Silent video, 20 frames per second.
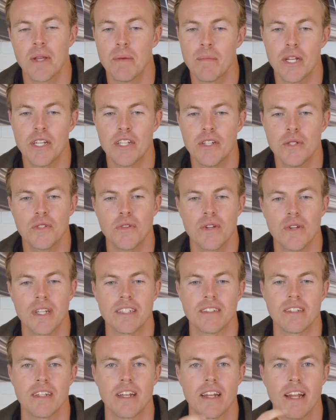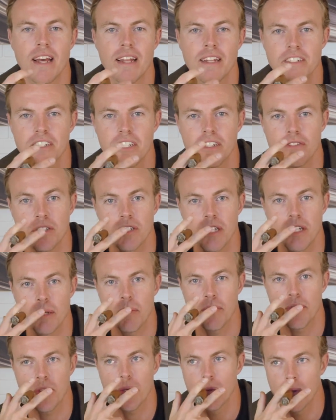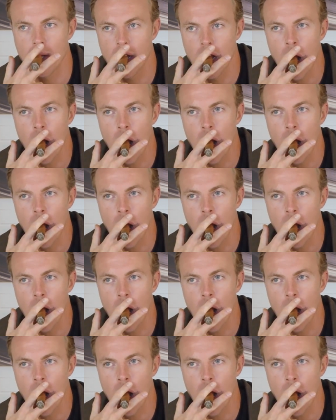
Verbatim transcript: but useful as an analogy for some of you.